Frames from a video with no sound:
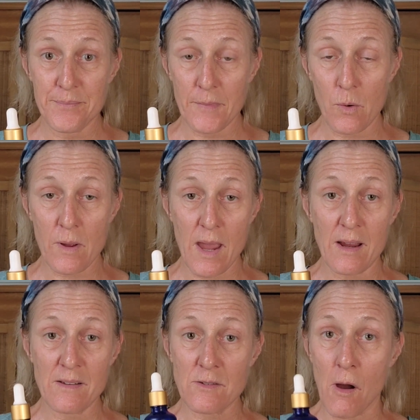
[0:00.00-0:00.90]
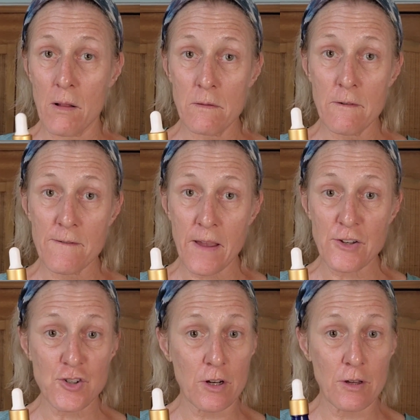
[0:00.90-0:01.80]
Okay, because it's all over your
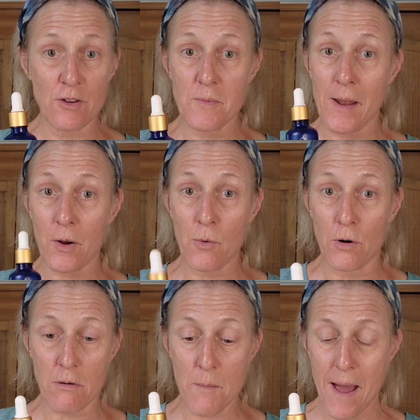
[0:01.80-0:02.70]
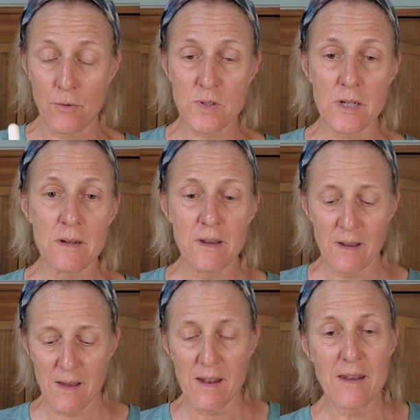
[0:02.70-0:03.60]
face, you're going to use about a quarter amount.
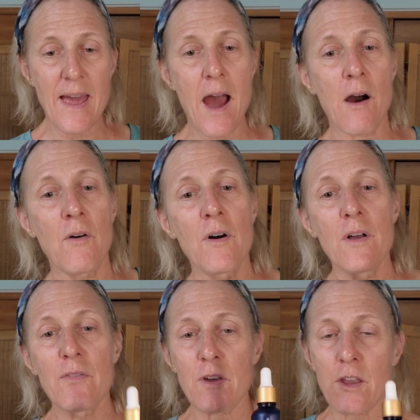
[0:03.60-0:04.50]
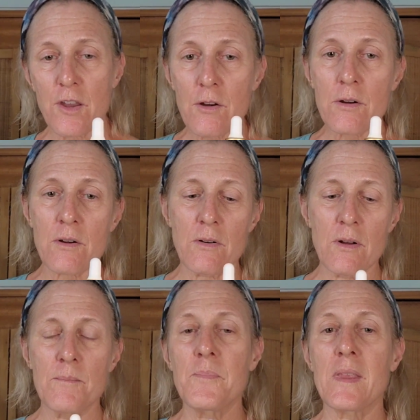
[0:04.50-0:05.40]
Now, the cure
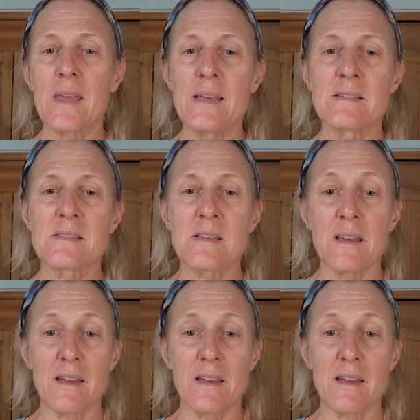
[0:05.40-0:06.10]
is,